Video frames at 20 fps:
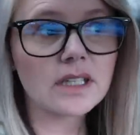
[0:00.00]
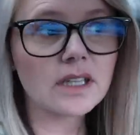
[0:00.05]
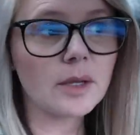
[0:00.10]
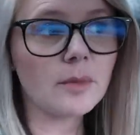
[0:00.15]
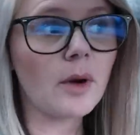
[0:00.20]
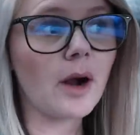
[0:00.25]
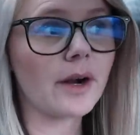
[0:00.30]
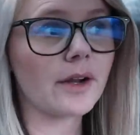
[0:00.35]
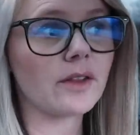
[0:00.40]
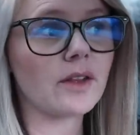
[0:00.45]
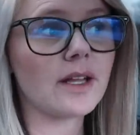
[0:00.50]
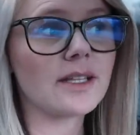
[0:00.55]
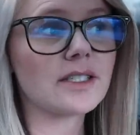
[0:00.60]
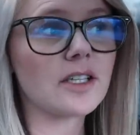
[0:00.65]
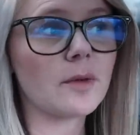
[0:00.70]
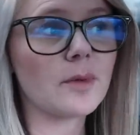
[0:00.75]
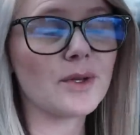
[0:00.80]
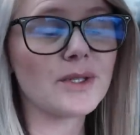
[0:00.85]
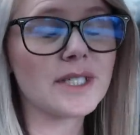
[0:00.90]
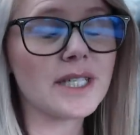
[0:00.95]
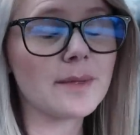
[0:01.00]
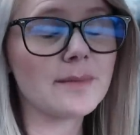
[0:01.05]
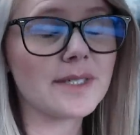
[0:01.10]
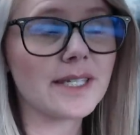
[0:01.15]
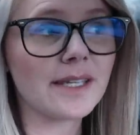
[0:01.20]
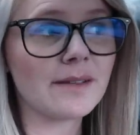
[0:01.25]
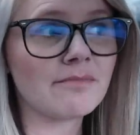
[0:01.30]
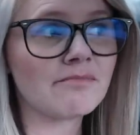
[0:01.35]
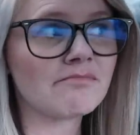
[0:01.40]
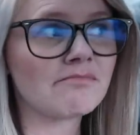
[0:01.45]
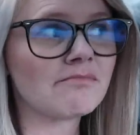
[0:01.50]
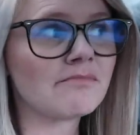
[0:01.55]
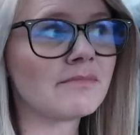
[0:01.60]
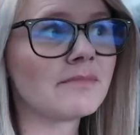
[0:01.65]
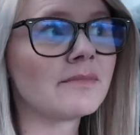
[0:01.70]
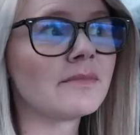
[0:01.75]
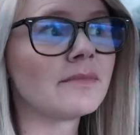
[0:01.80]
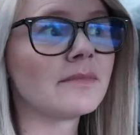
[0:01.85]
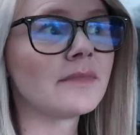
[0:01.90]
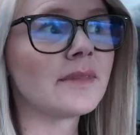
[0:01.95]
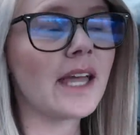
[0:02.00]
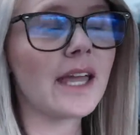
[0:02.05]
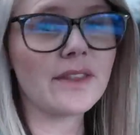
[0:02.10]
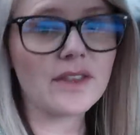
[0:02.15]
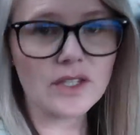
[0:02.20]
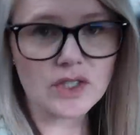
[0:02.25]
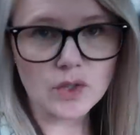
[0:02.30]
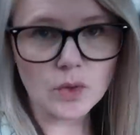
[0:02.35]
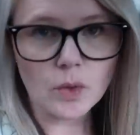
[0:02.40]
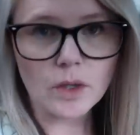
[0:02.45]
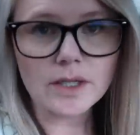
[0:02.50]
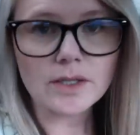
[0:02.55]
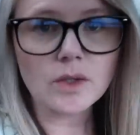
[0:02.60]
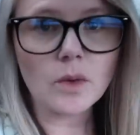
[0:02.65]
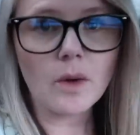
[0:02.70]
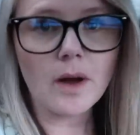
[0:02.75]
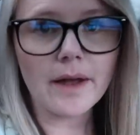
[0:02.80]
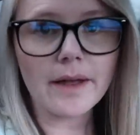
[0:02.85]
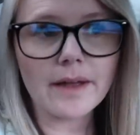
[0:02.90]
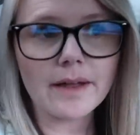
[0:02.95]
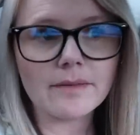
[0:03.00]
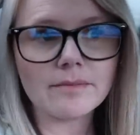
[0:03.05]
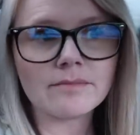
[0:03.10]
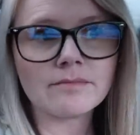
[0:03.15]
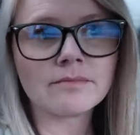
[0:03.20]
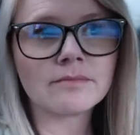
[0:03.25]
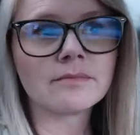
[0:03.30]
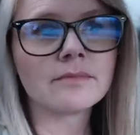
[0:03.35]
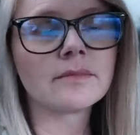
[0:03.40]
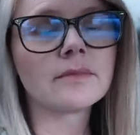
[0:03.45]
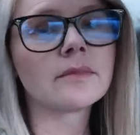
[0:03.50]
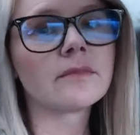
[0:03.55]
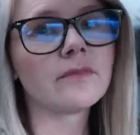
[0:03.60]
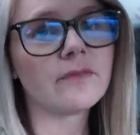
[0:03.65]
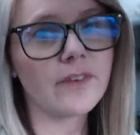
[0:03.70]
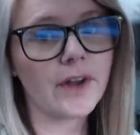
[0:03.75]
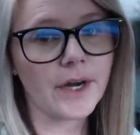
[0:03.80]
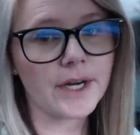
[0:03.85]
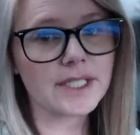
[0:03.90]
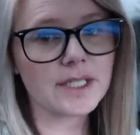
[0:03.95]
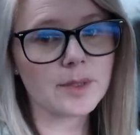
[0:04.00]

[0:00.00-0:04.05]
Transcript: The parking lot's almost empty and the store is quiet. Very